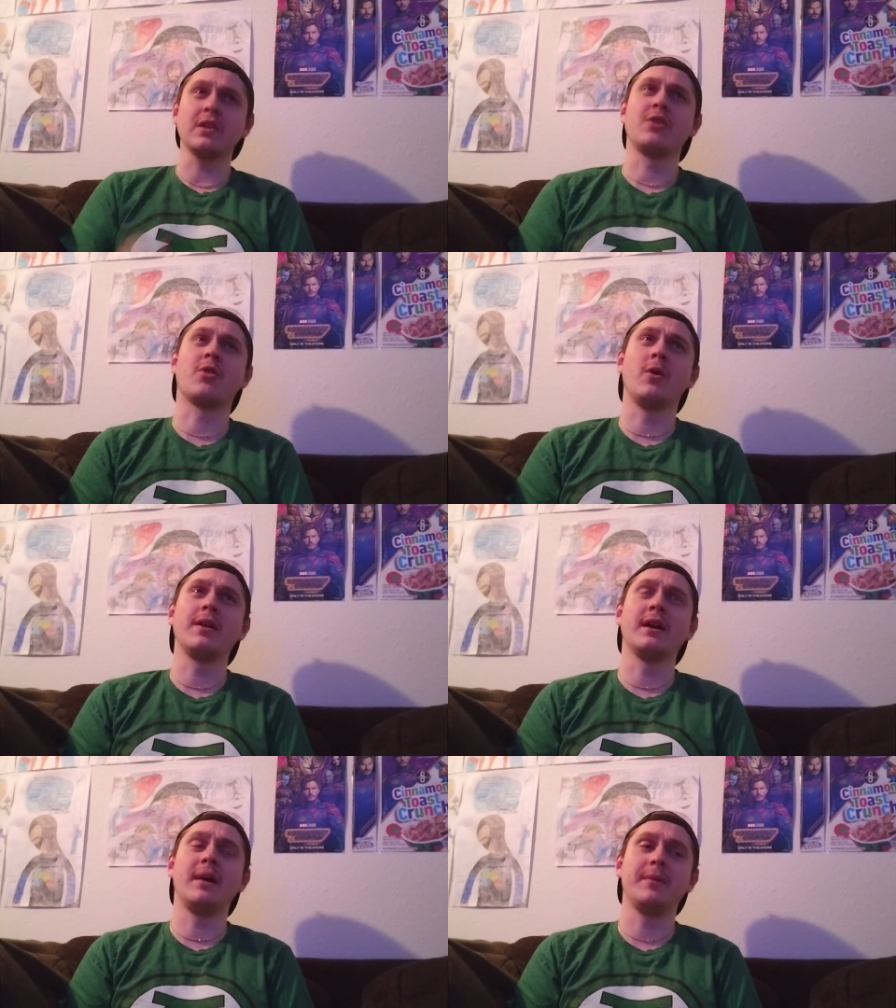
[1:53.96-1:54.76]

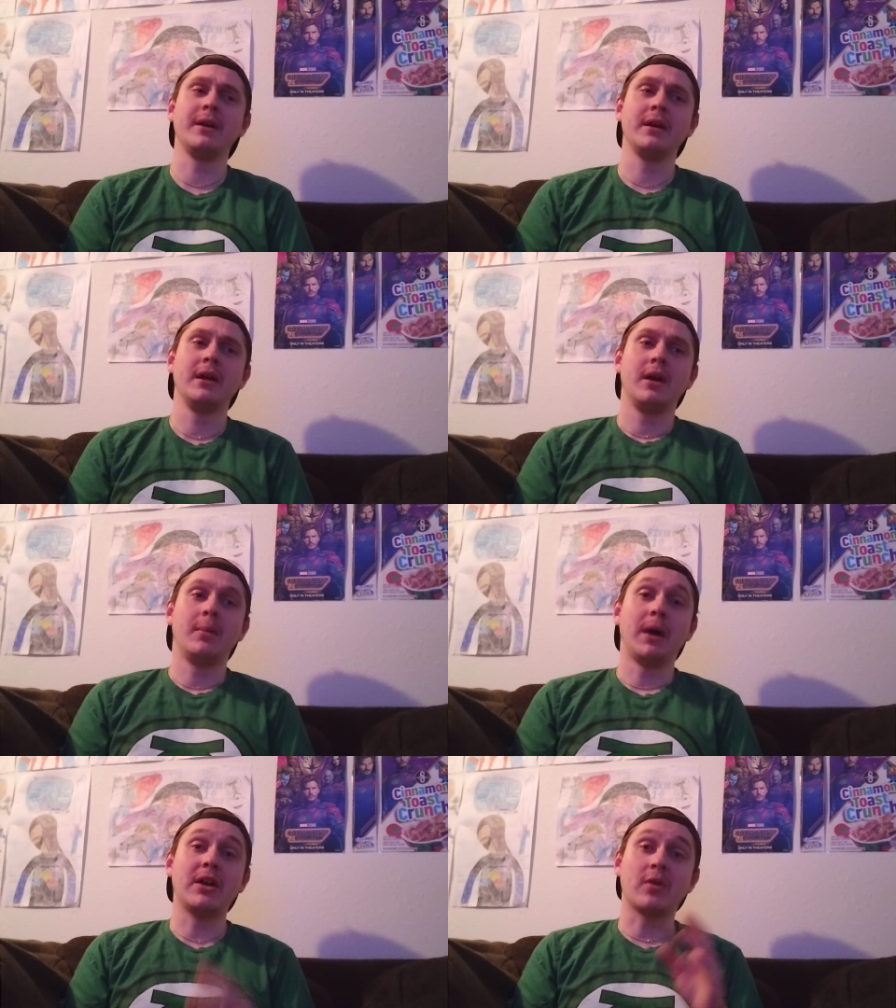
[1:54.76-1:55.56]
growing up,
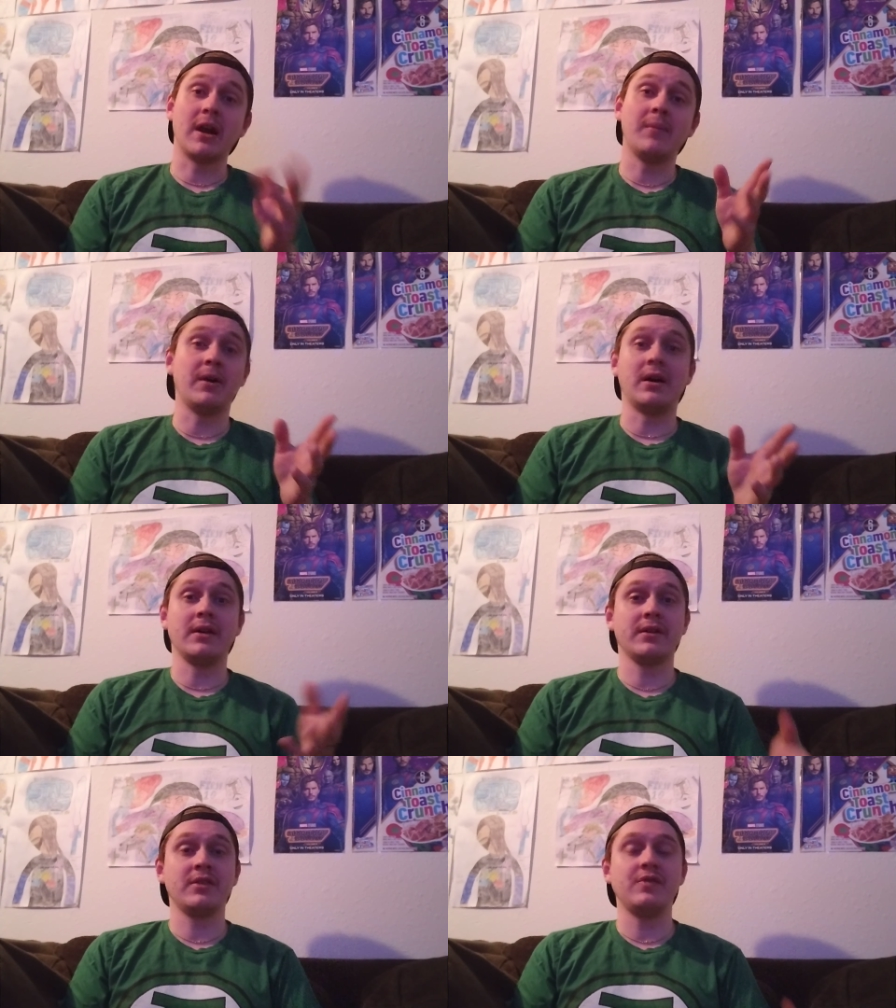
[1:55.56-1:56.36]
my
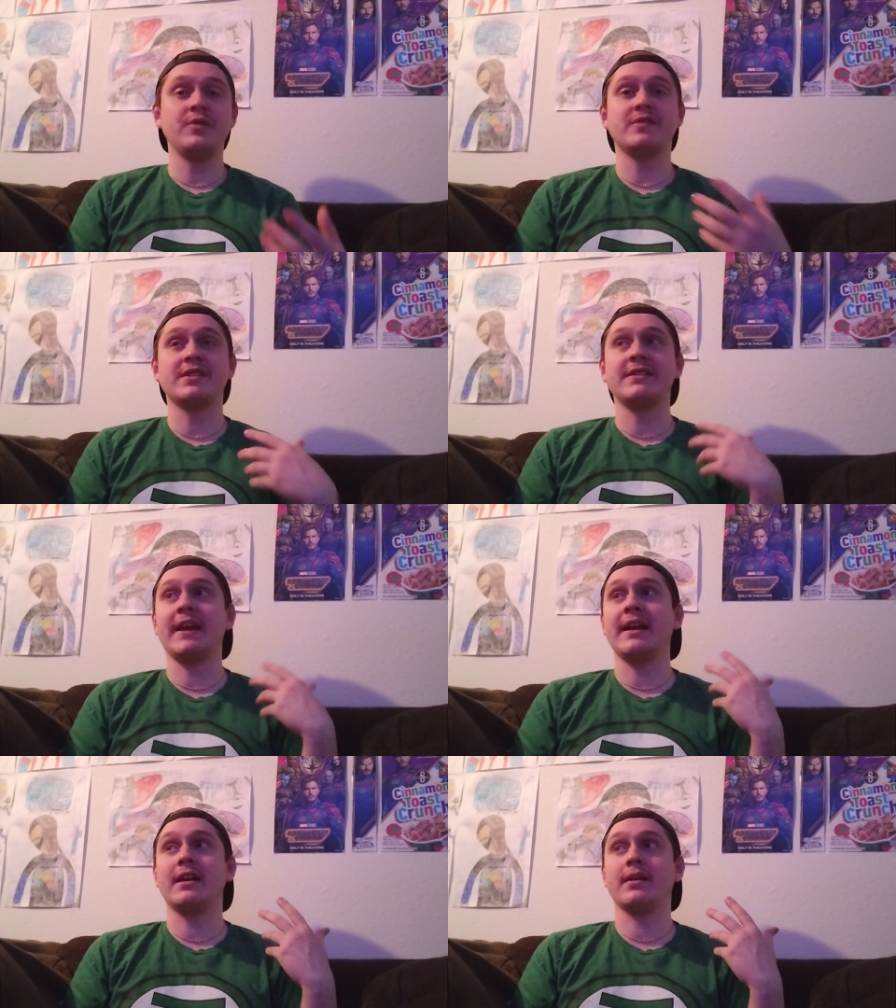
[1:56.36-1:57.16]
grandma used to
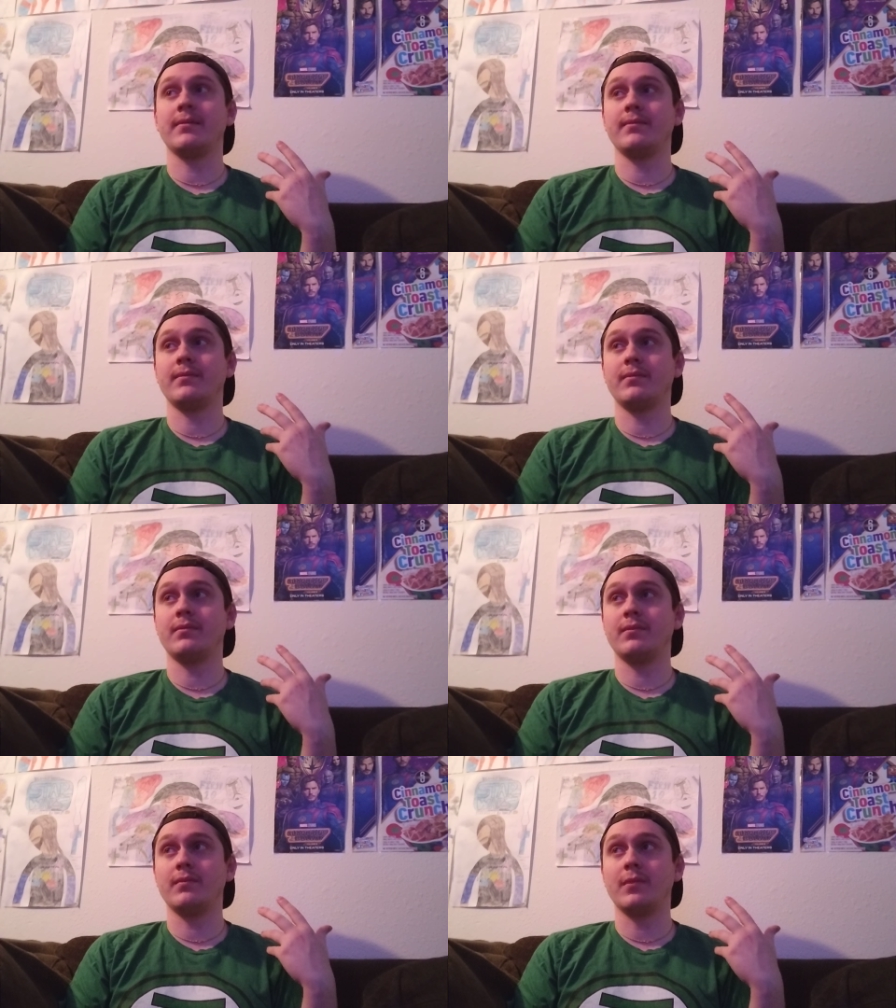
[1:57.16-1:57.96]
take
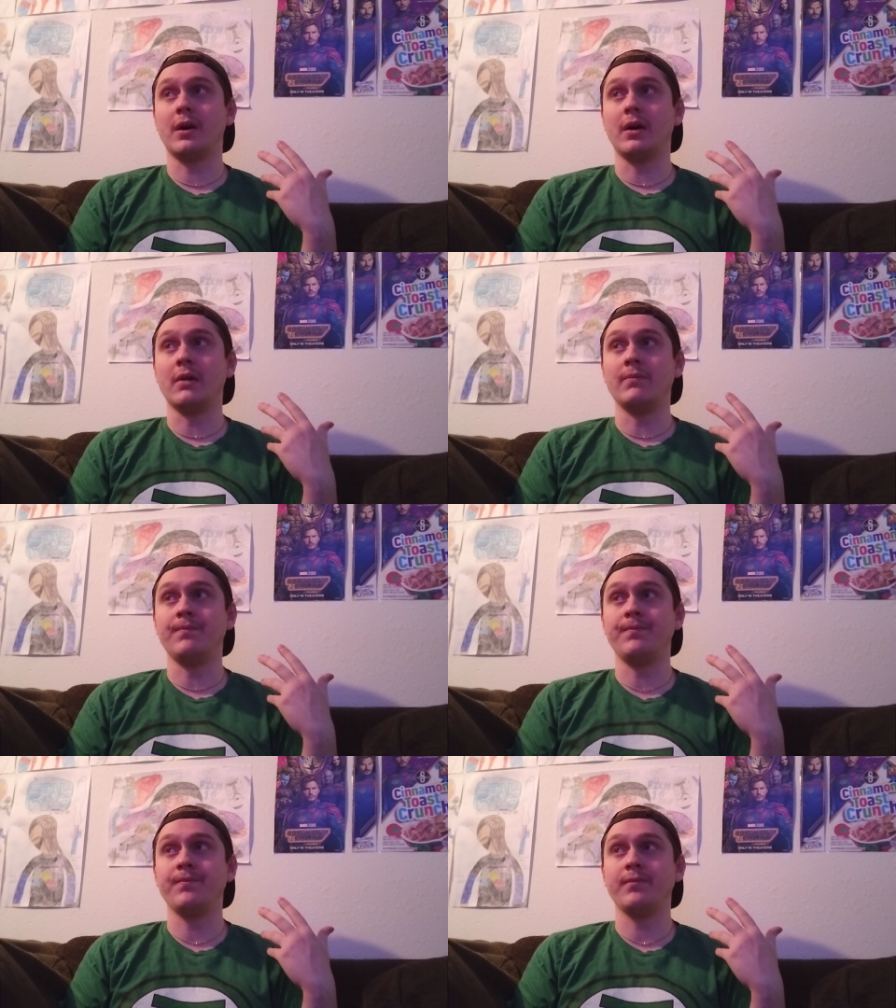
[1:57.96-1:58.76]
um,
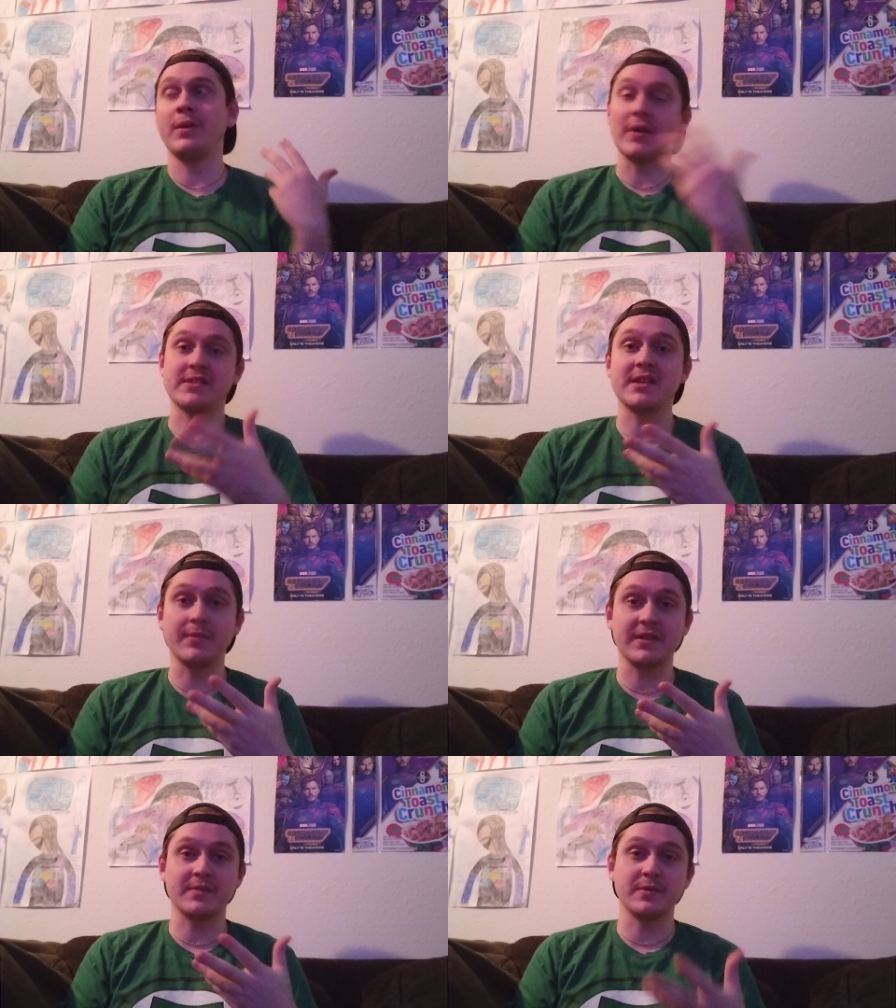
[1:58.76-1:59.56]
me and my
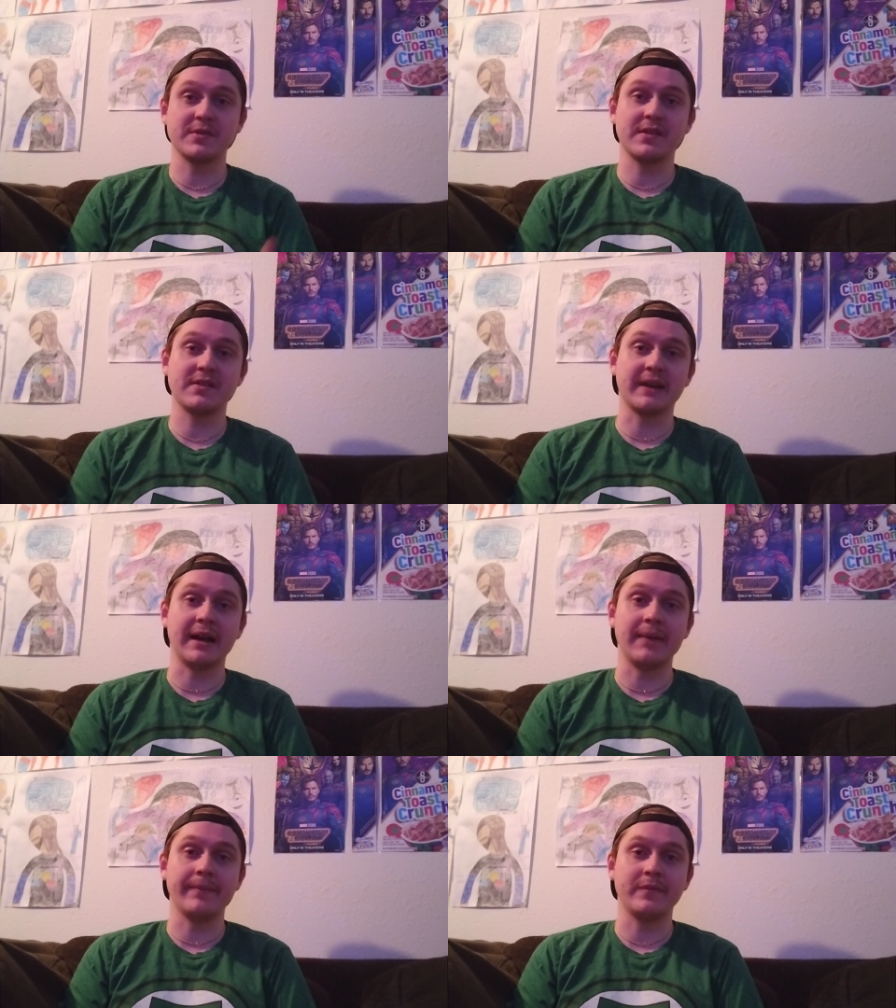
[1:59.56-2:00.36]
siblings most of the
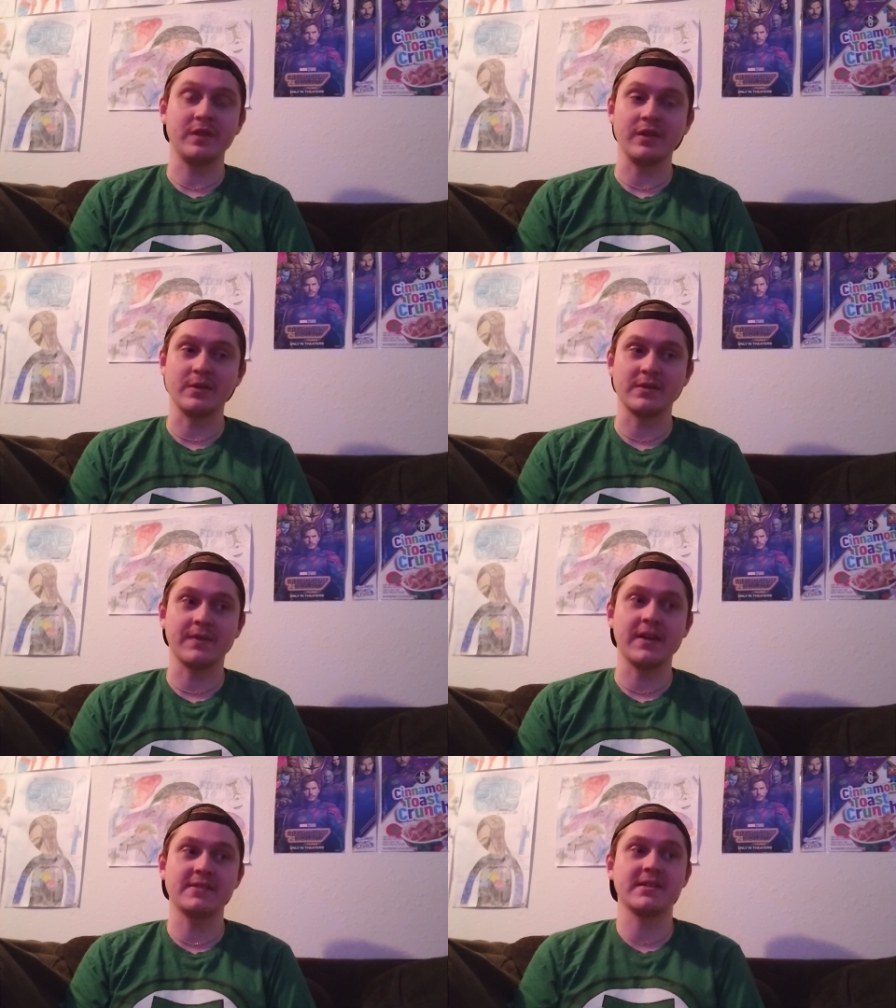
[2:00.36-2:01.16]
time to those
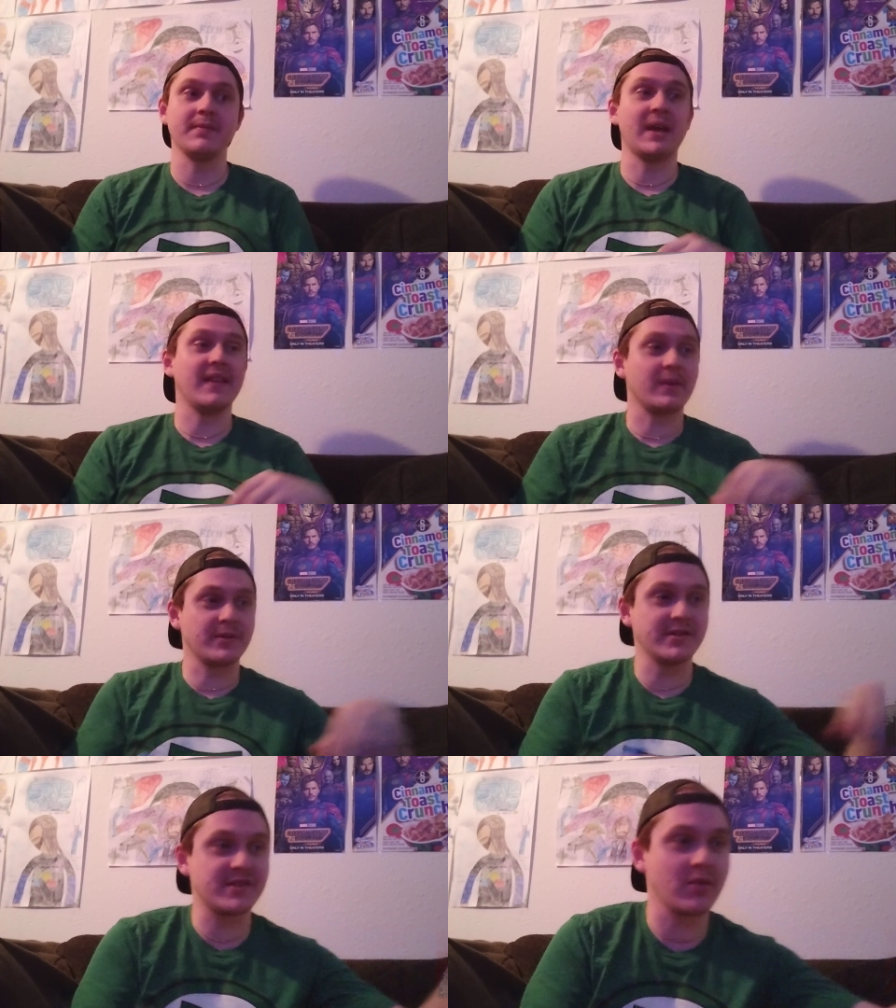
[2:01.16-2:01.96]
events, and man, they
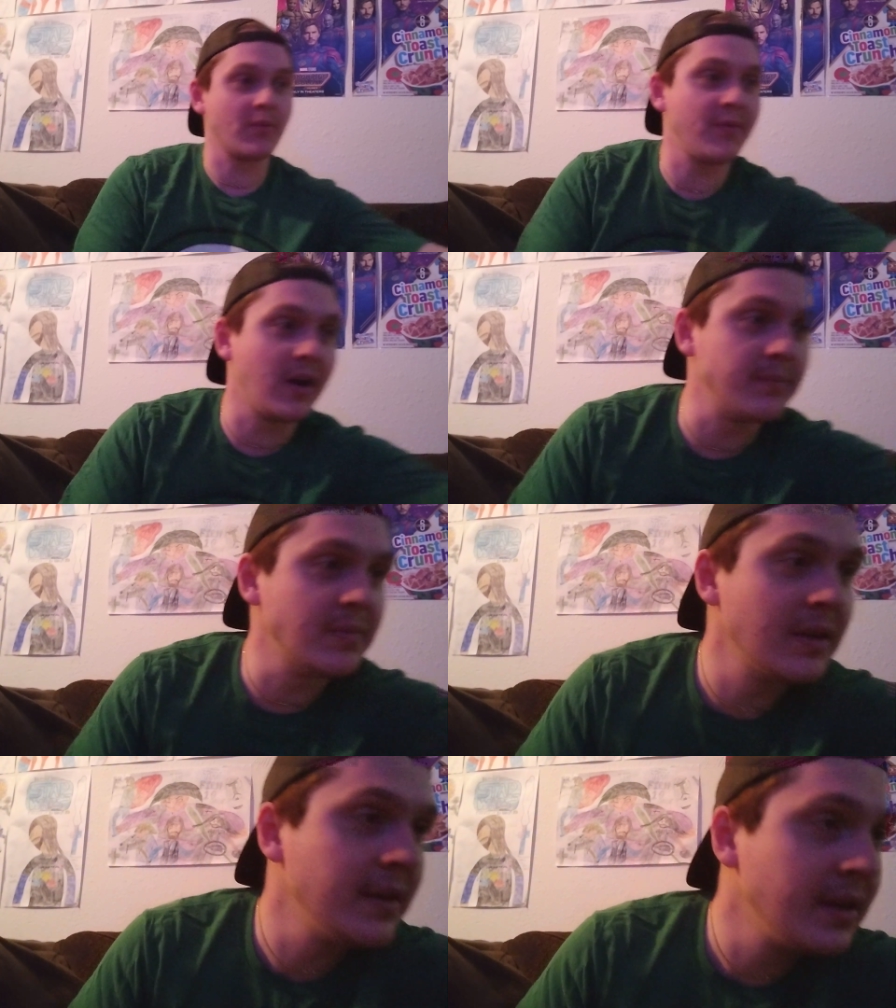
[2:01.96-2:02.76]
were just so fun.